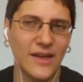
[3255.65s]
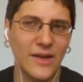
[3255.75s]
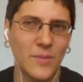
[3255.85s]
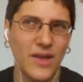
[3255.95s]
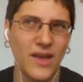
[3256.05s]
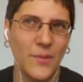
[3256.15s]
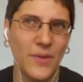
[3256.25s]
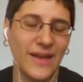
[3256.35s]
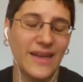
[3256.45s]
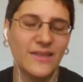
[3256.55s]
Um,
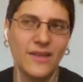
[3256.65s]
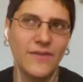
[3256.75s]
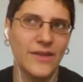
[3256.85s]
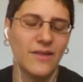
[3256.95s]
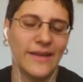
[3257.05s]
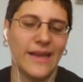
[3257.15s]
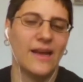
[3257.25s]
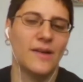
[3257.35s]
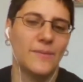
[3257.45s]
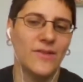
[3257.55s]
but, and I don't even know like
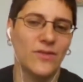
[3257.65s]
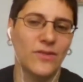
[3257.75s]
how much